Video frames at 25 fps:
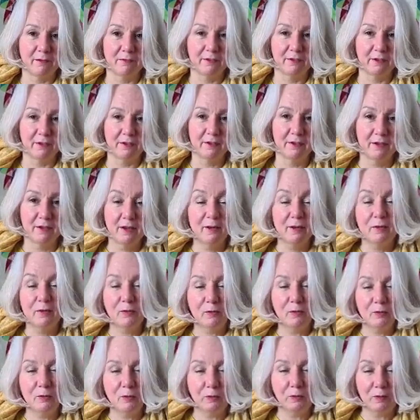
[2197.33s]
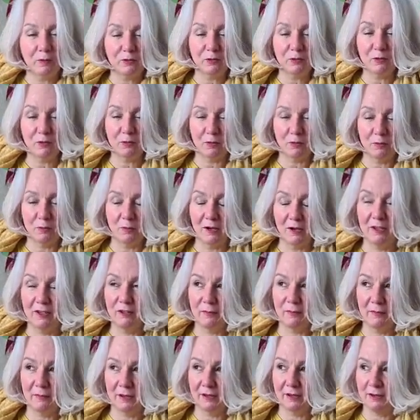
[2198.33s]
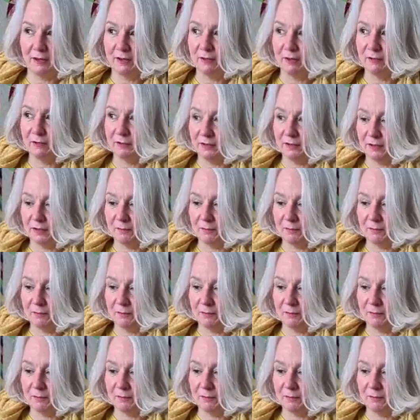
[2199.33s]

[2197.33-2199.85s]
of it. Ooh, which also reminds me of